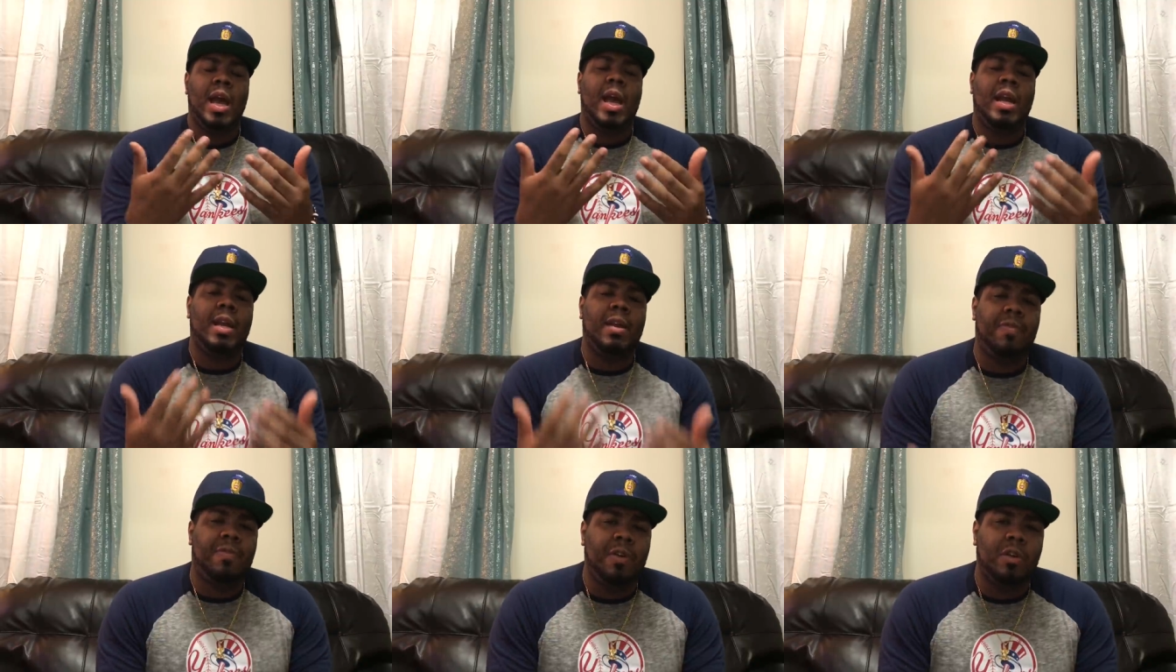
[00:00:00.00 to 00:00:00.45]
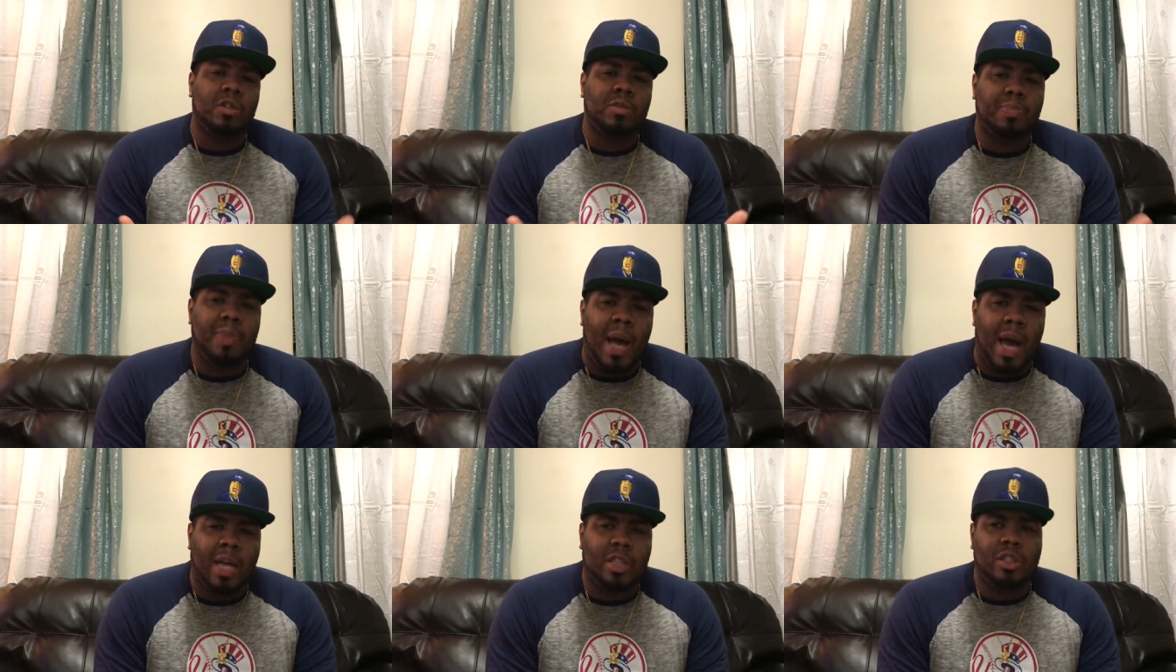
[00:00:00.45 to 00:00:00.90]
and he feels
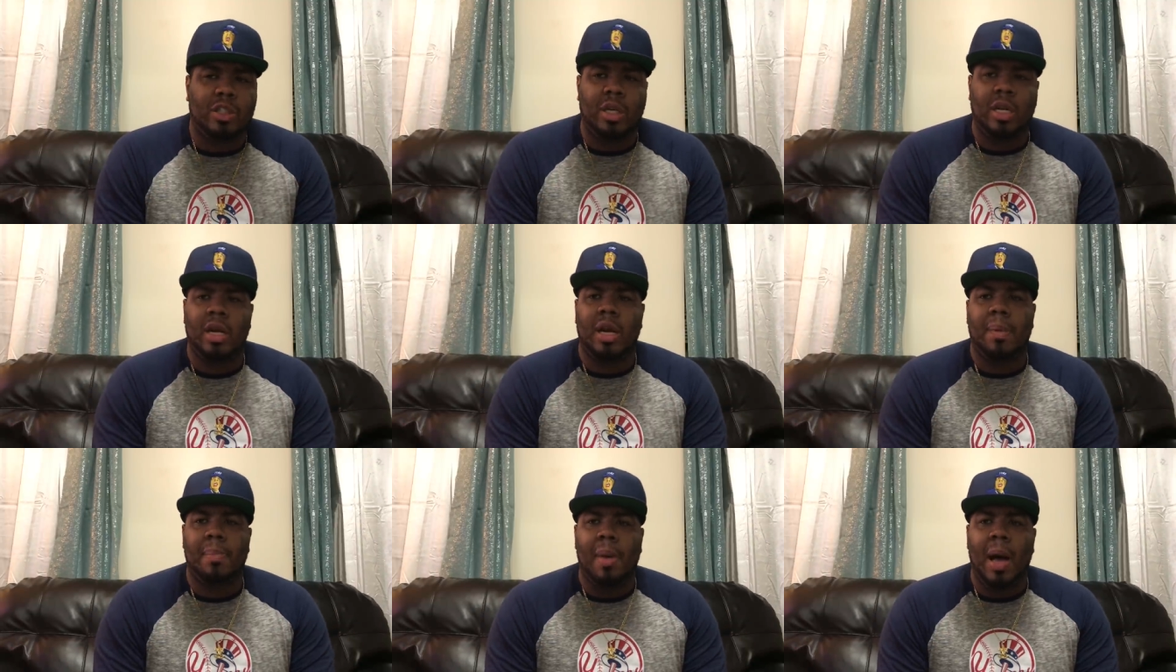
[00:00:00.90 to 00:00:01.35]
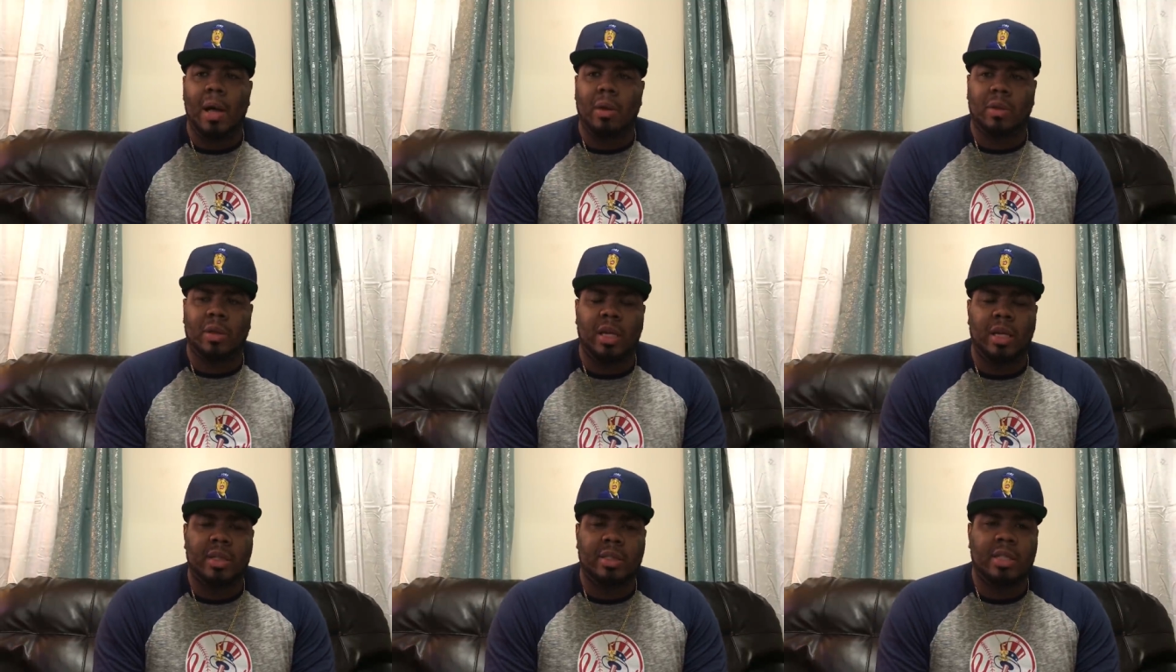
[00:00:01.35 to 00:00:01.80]
passionate
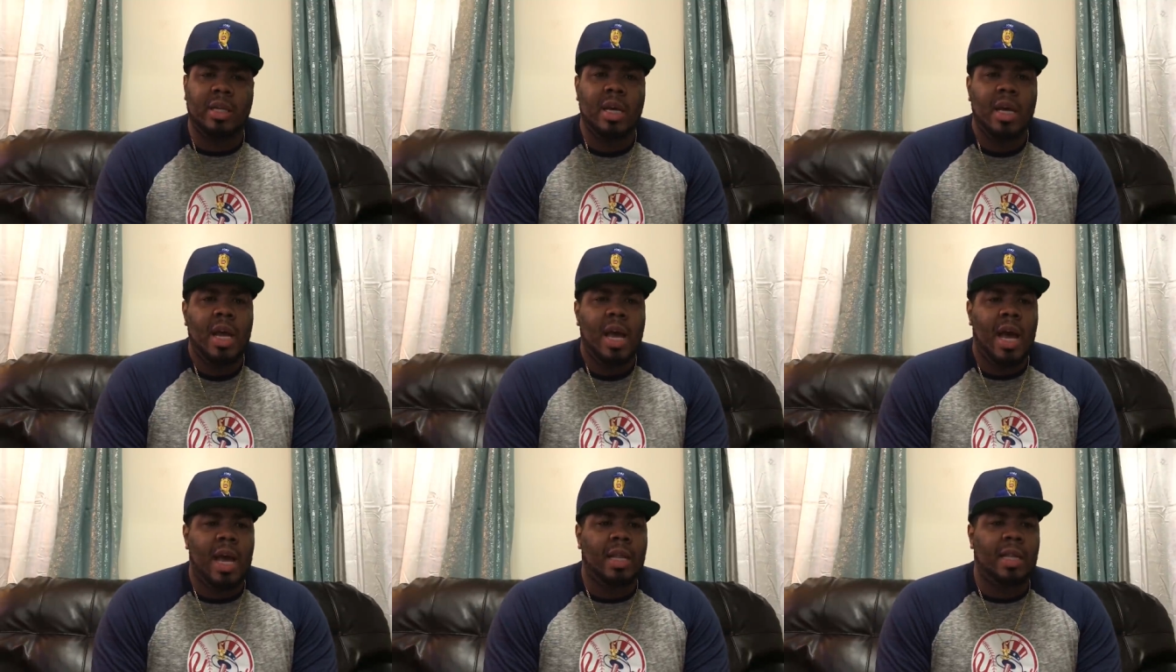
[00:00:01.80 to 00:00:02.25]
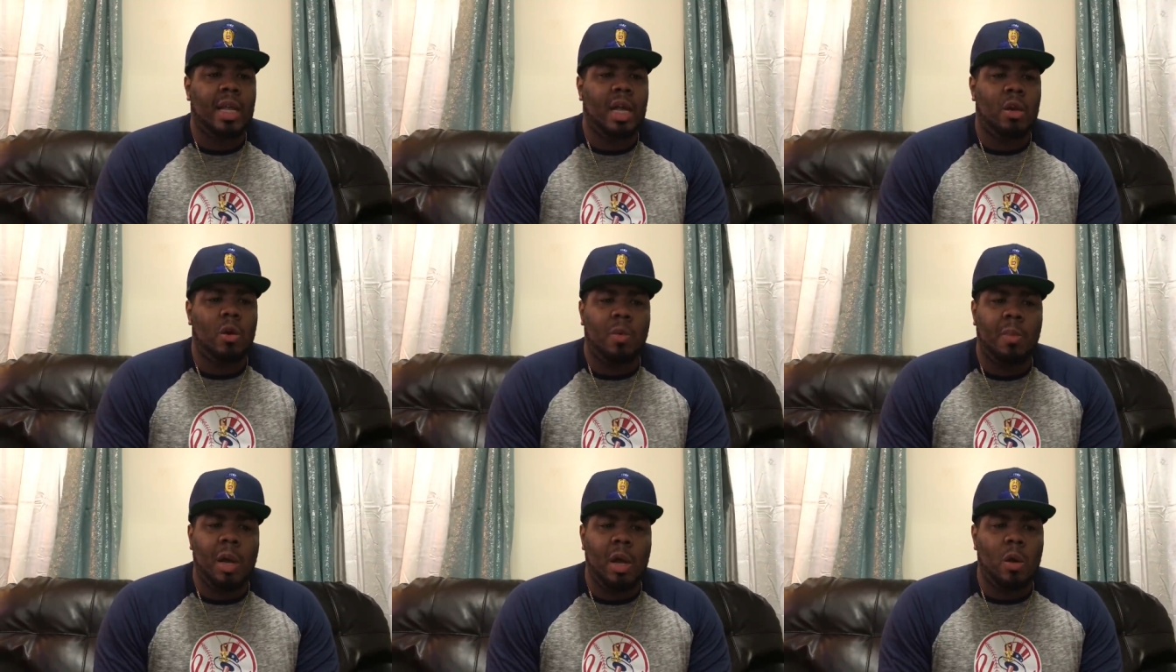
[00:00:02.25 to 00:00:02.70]
about this and
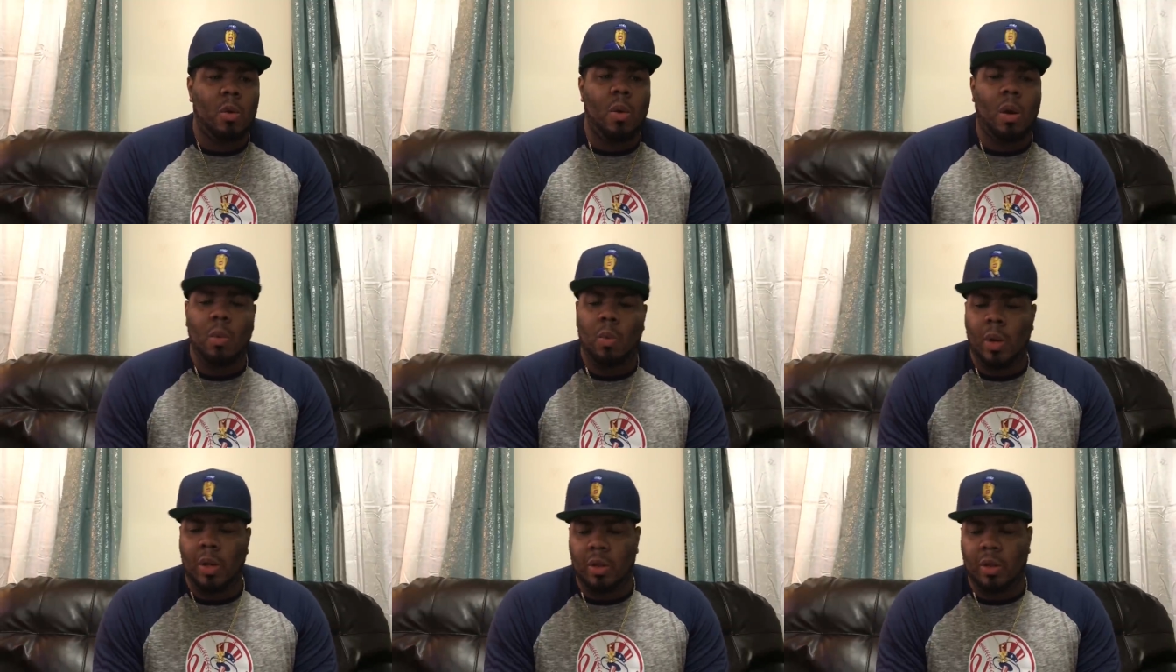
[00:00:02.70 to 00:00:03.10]
that no matter what,